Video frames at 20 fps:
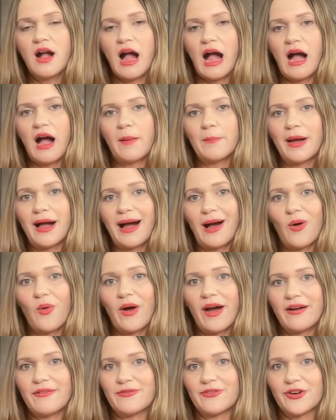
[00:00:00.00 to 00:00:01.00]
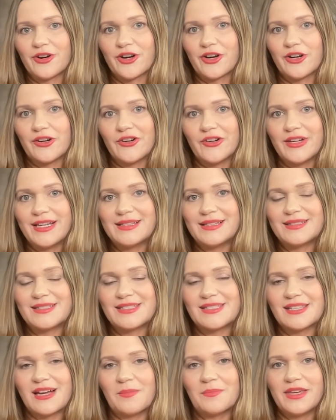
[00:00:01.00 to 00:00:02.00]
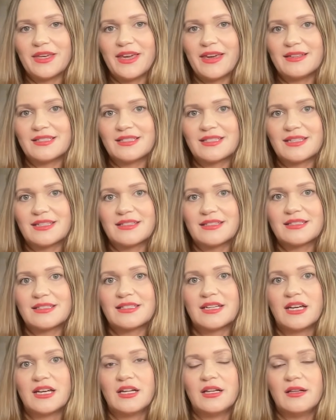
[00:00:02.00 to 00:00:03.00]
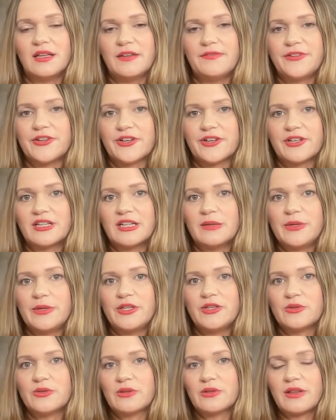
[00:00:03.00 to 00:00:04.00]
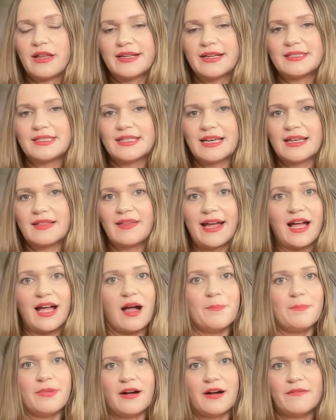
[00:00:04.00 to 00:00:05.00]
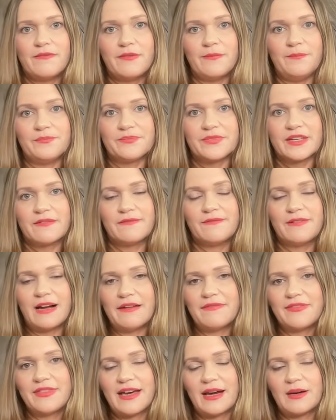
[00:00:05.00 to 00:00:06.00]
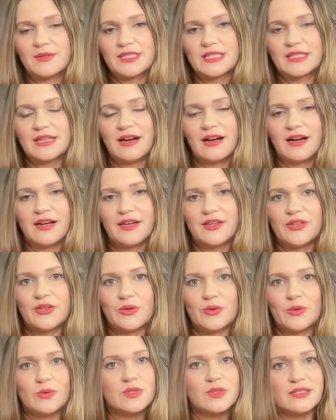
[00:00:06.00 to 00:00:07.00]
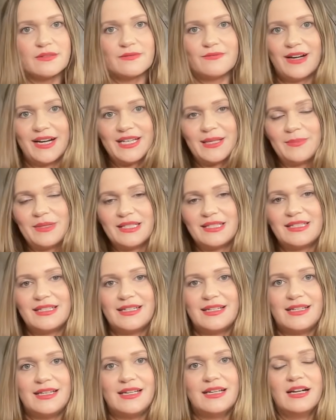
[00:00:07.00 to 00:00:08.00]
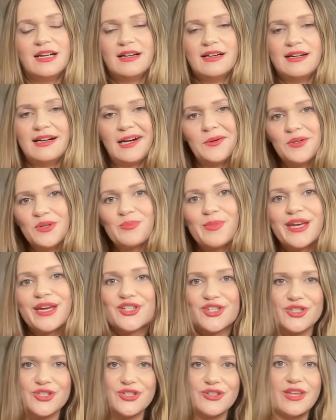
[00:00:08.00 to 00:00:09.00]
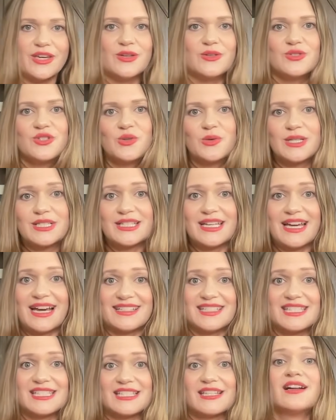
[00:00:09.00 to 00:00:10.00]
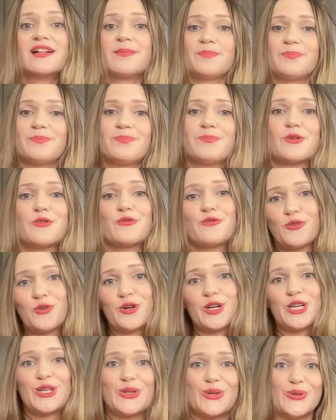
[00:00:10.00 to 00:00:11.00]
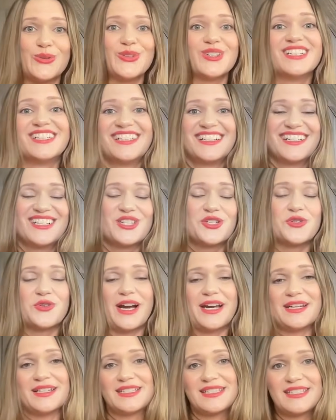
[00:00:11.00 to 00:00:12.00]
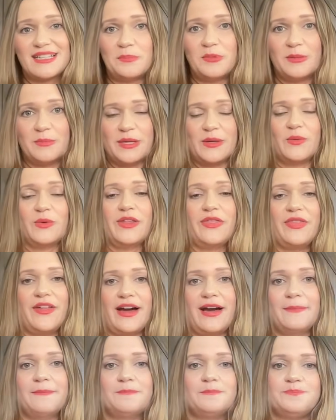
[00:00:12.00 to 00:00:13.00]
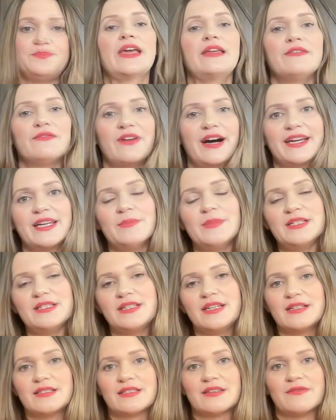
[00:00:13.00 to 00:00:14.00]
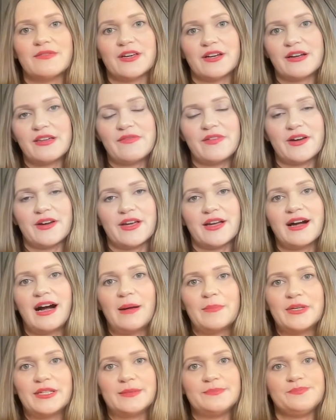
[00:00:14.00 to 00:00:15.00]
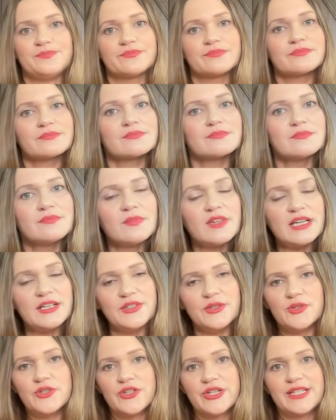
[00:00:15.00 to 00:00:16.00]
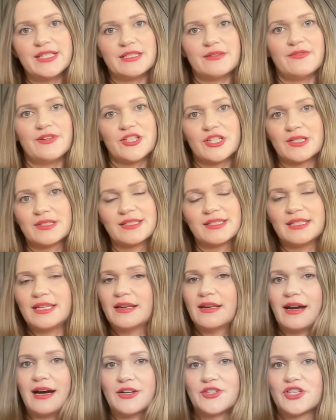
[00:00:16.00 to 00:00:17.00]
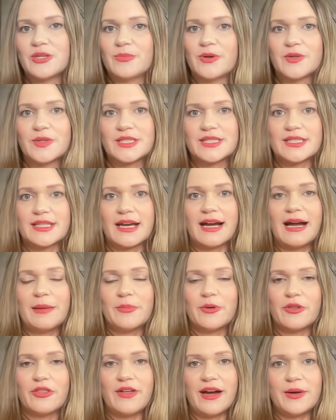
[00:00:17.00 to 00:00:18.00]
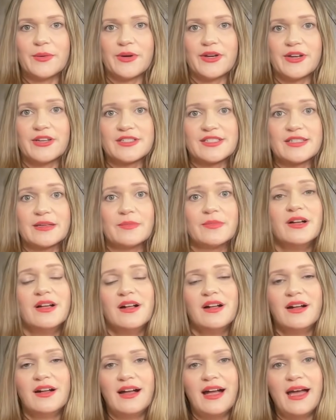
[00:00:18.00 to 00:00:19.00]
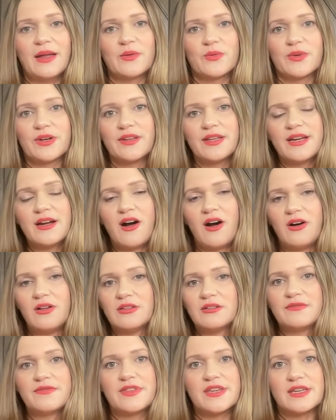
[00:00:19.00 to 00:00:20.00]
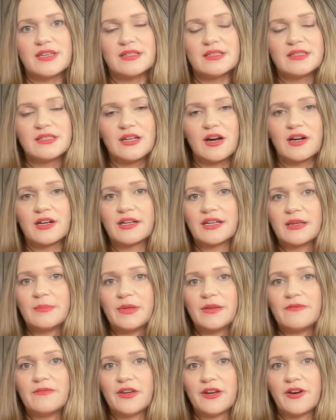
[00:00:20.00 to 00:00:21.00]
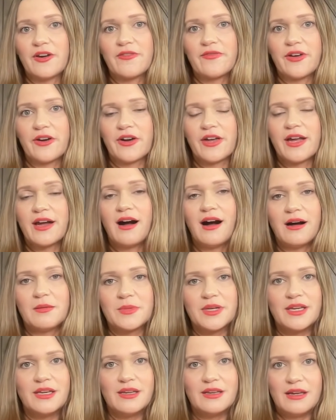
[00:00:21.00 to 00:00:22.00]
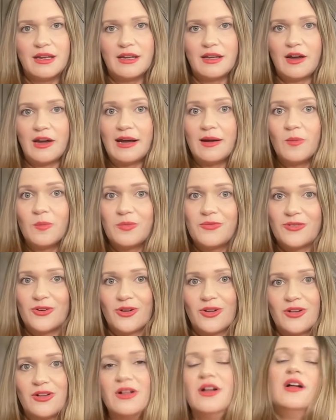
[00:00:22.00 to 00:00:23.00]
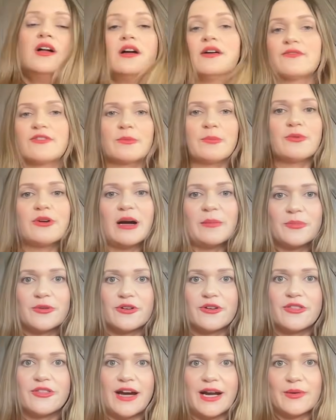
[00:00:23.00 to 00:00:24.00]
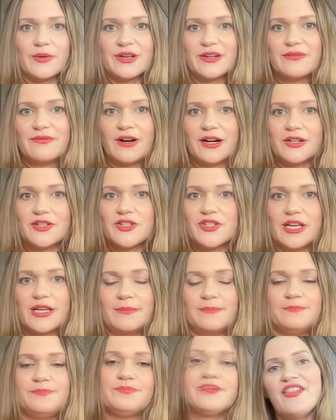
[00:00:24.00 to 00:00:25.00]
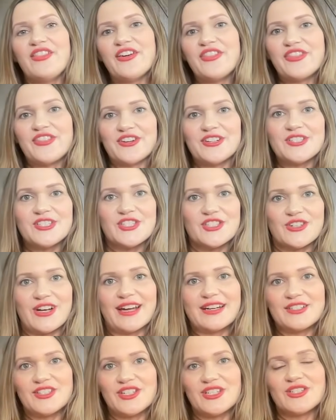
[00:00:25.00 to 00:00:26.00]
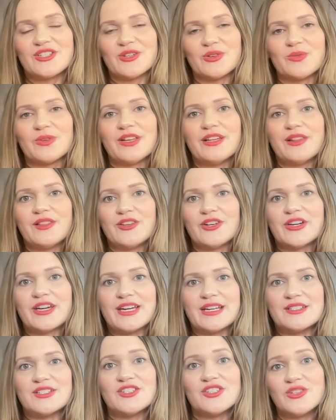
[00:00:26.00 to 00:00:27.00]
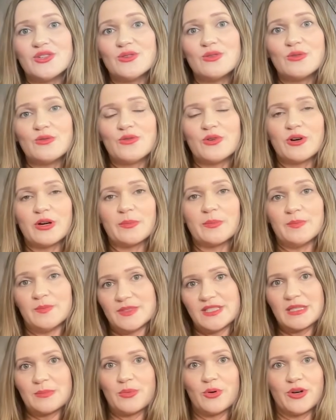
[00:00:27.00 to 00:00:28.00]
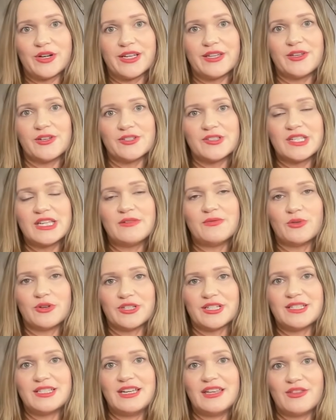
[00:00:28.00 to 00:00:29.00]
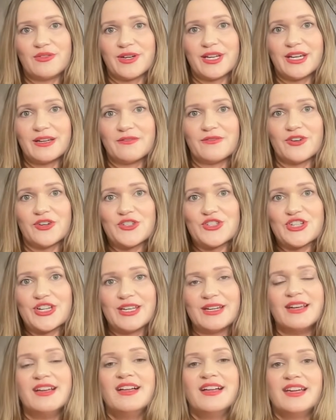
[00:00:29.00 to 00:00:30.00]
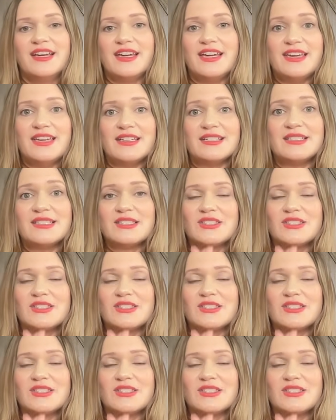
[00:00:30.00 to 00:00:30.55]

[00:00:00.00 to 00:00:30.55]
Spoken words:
However, in some cases, if you're going to be utilizing like above 5,000 IUs of vitamin D, I would make sure that you do a test before you try to supplement with that. And vitamin D is a very, very common nutrient deficiency in Hashimoto's and hypothyroidism. And really, all of these are going to be very, very common and helpful for proper thyroid function. The third strategy to really look into for supporting your T4 to T3 conversion is